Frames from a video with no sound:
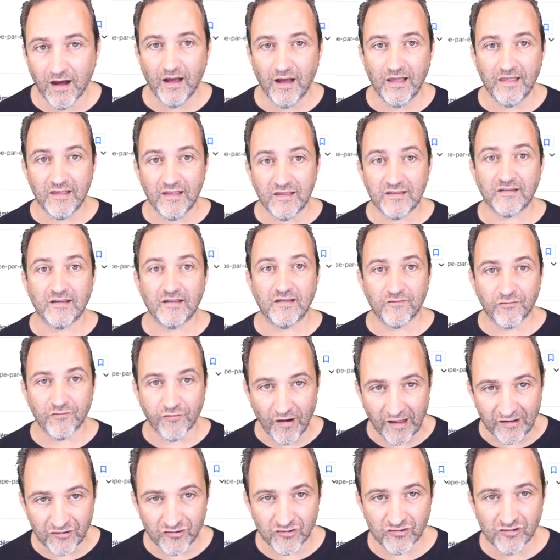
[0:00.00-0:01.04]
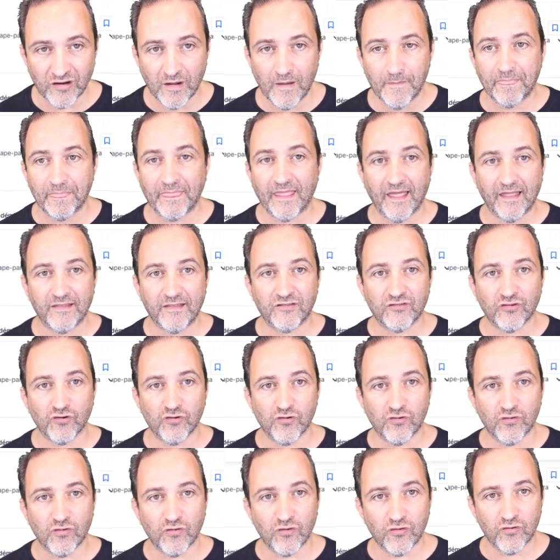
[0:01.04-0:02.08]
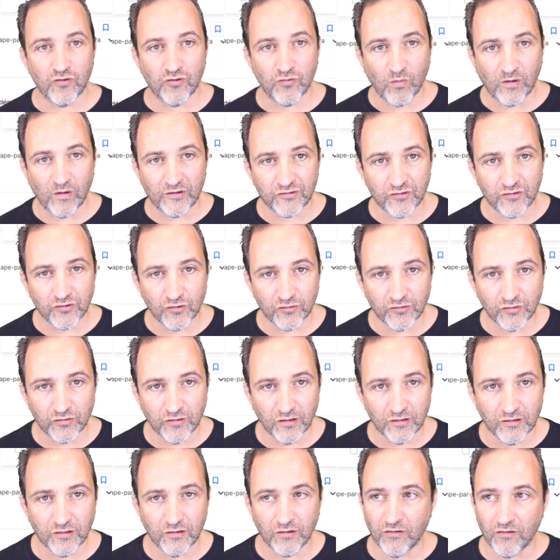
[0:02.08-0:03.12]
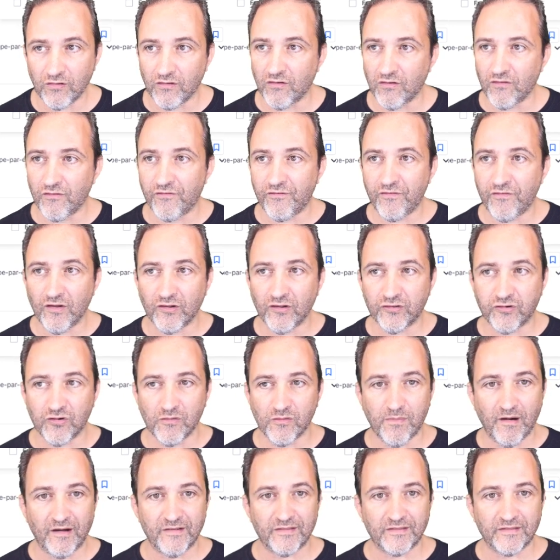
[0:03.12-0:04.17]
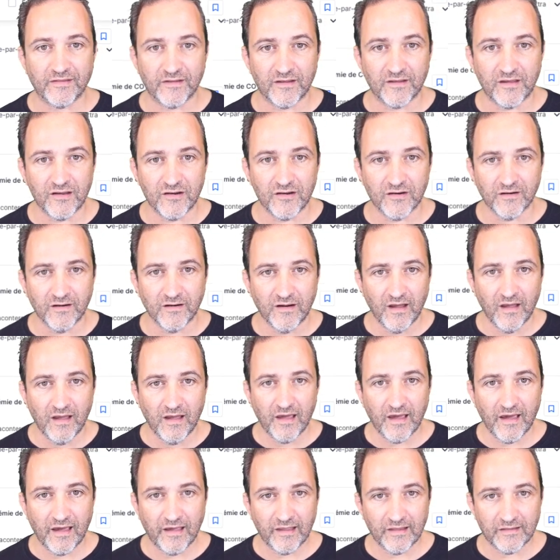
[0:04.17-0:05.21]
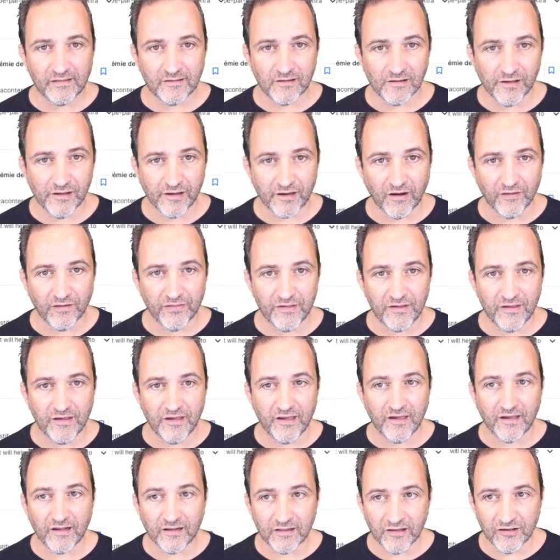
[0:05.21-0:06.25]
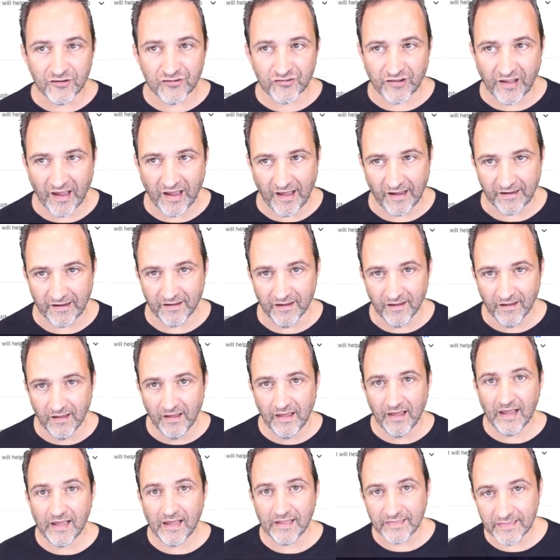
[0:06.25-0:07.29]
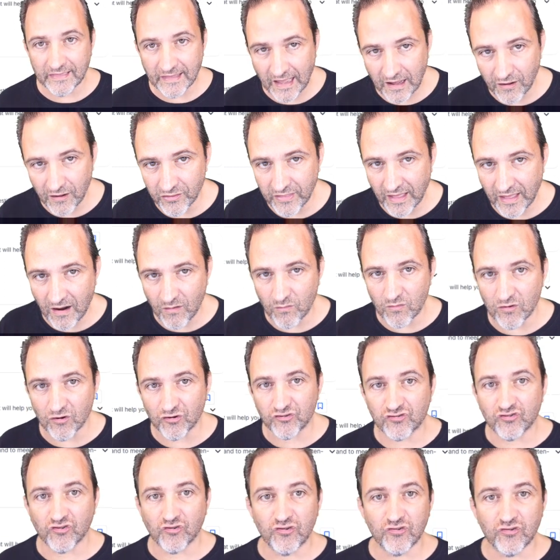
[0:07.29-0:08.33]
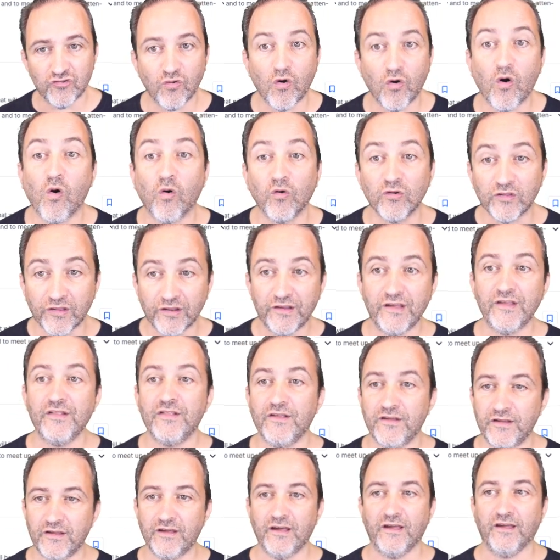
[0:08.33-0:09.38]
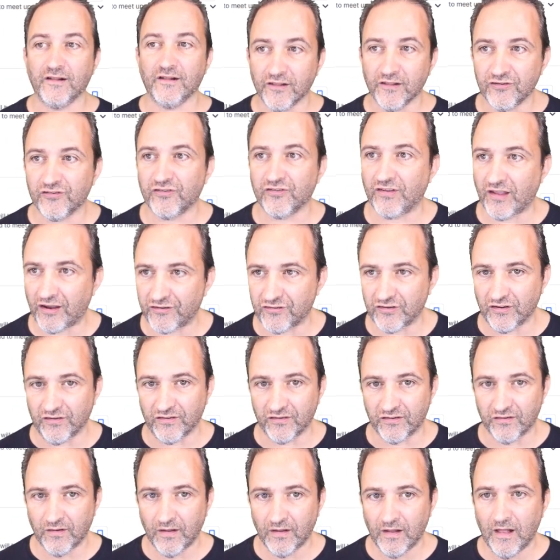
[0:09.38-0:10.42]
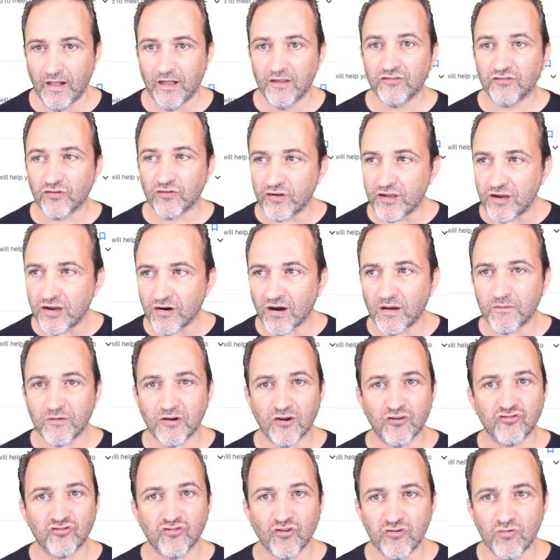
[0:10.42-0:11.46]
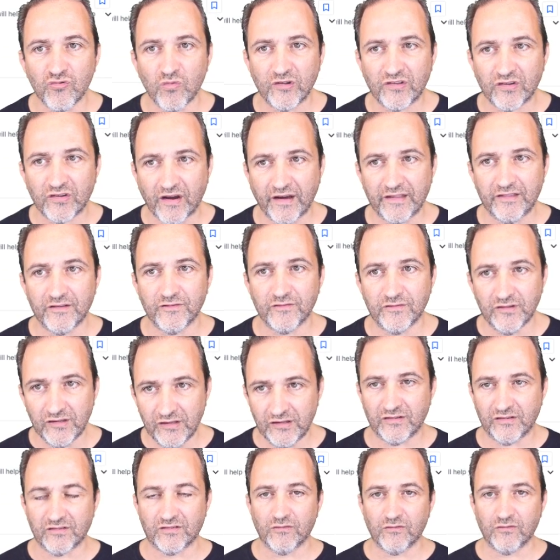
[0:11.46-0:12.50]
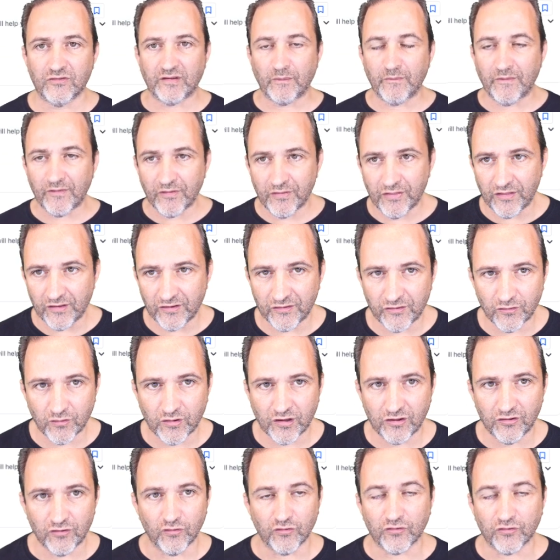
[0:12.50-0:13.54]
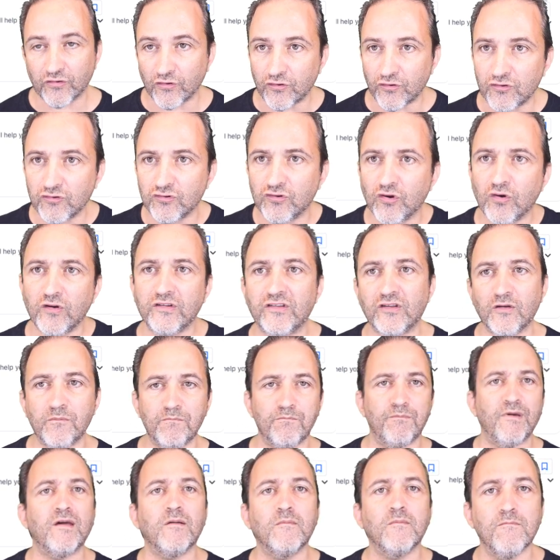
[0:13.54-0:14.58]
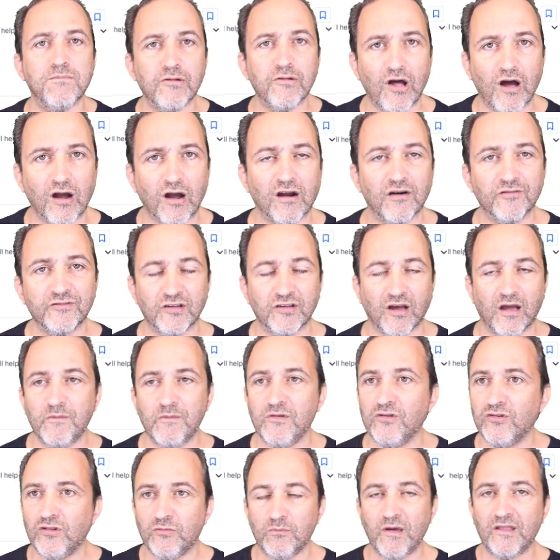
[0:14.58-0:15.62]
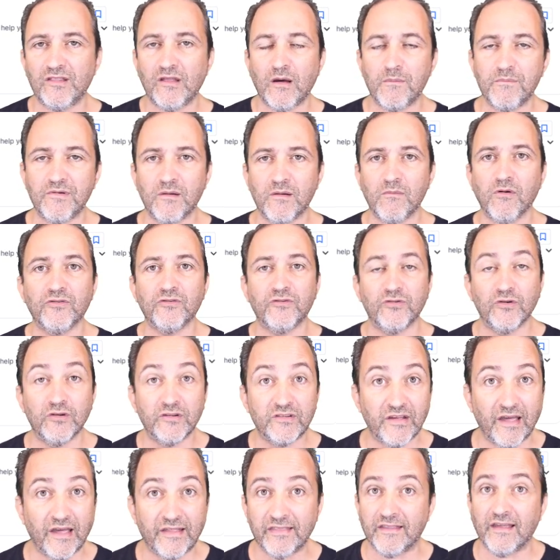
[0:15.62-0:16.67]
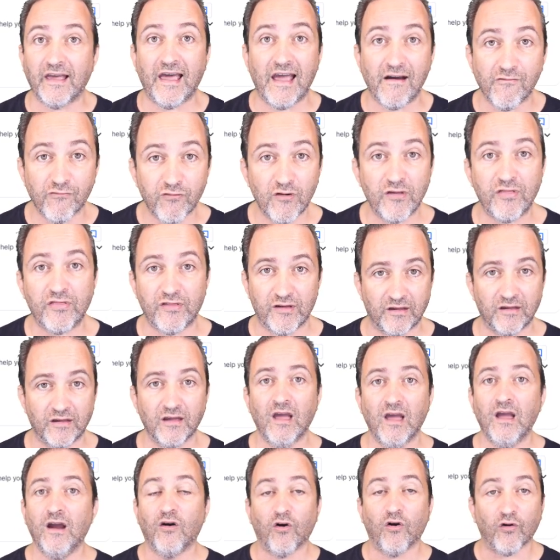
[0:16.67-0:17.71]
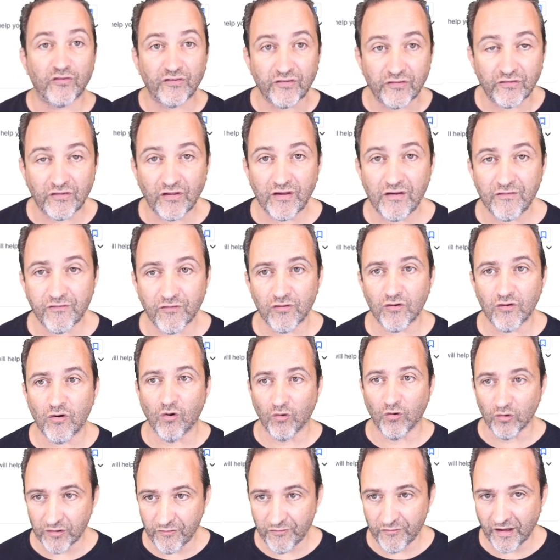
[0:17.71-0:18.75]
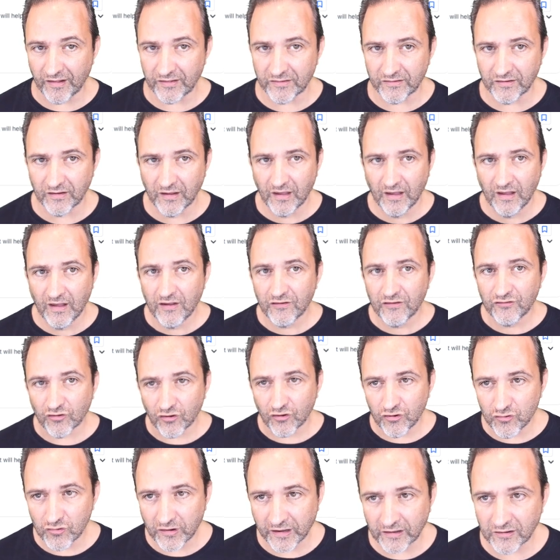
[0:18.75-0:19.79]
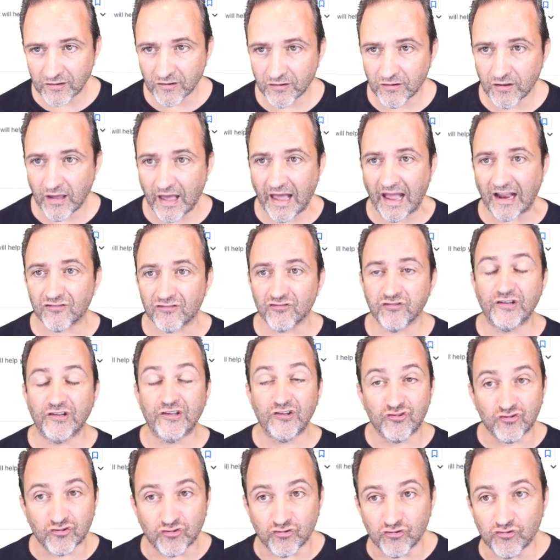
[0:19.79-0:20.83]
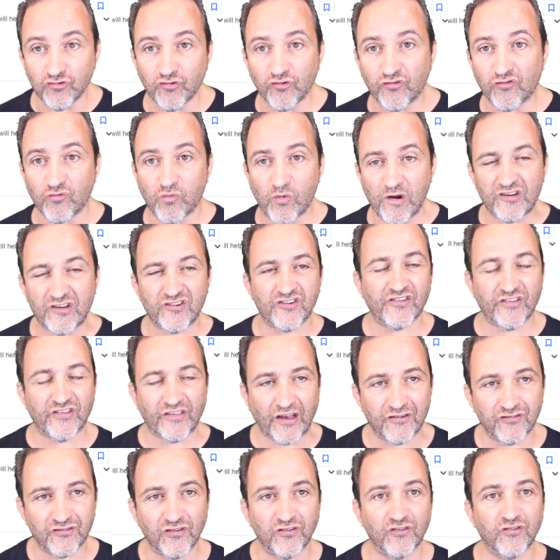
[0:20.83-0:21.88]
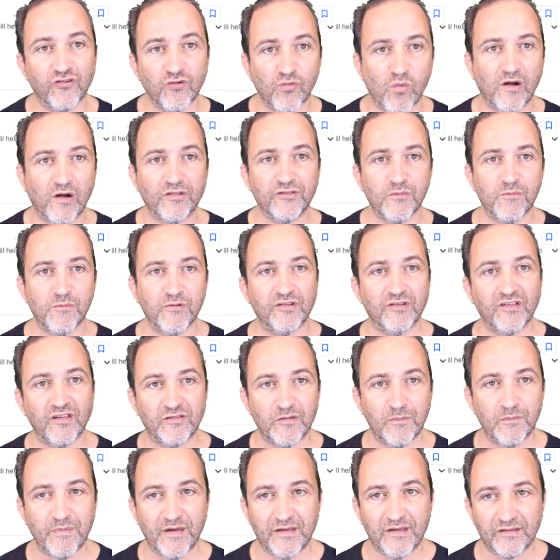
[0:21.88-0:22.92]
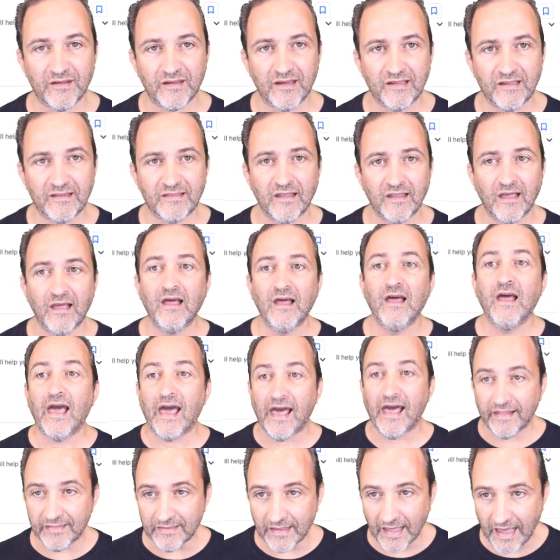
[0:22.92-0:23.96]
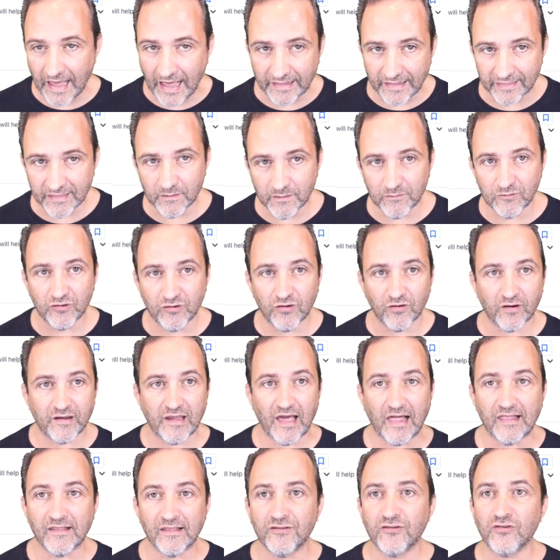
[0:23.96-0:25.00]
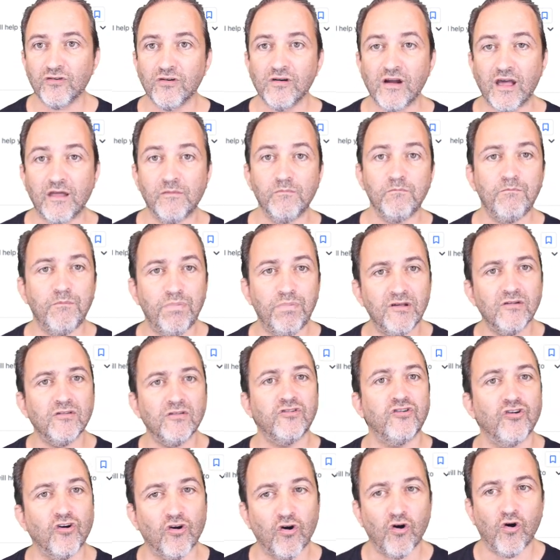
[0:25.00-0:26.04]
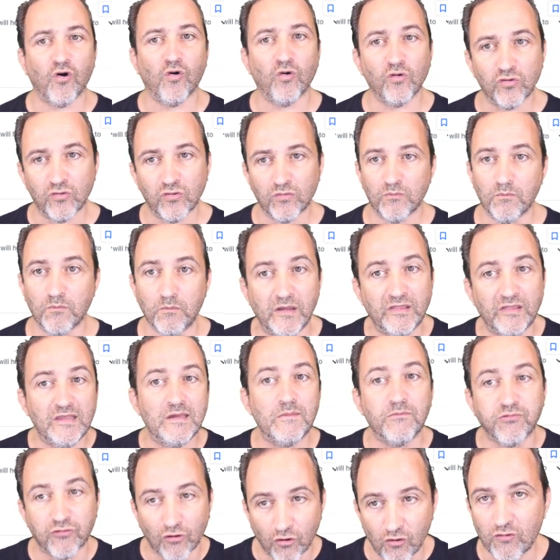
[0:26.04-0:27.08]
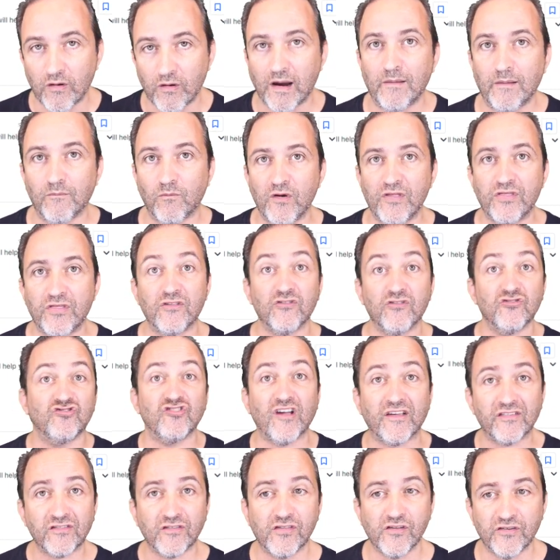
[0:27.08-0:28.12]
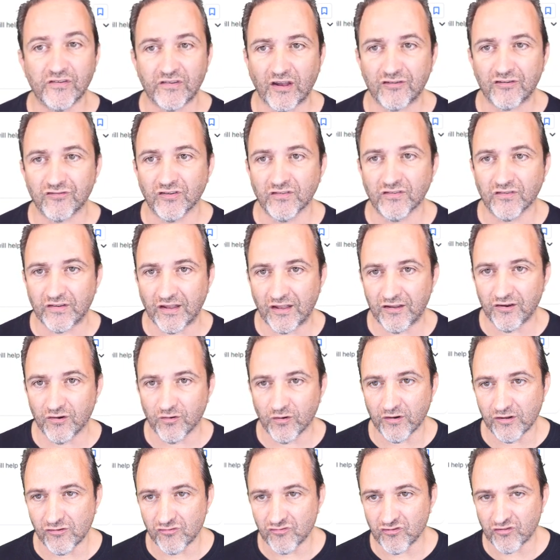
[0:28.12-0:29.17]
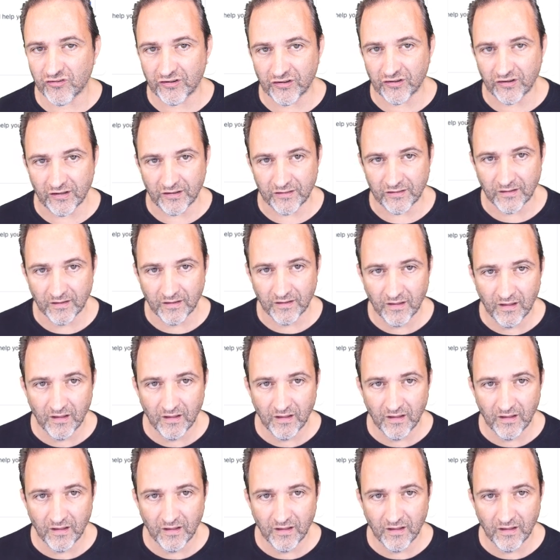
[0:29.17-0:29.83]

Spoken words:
is in French. And so you want to go to the little filter button here and click on the English tag. And now that will show you only the English sessions. So here I'm going to show you what's kind of neat, some of the things you can do. So it's a big block of time. You may not be able to attend everything or stay for the whole event. So you can actually choose which sessions you want to participate in and add them to your calendar and build your own mini program with just the sessions that you're interested in.